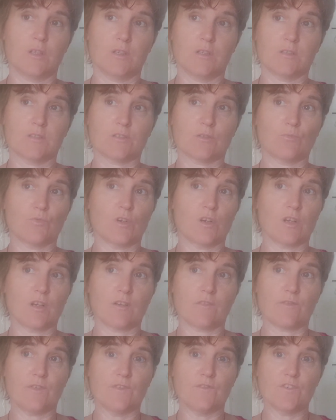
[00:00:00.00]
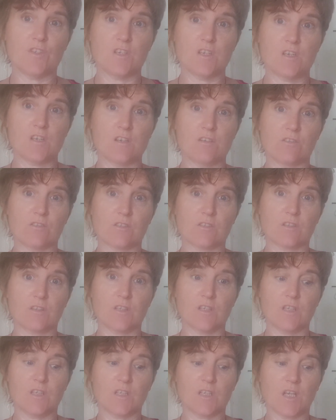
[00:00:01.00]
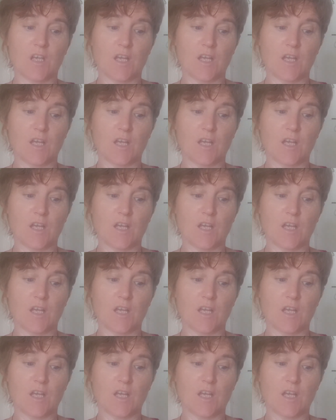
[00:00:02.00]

somewhere like 15 years, I think.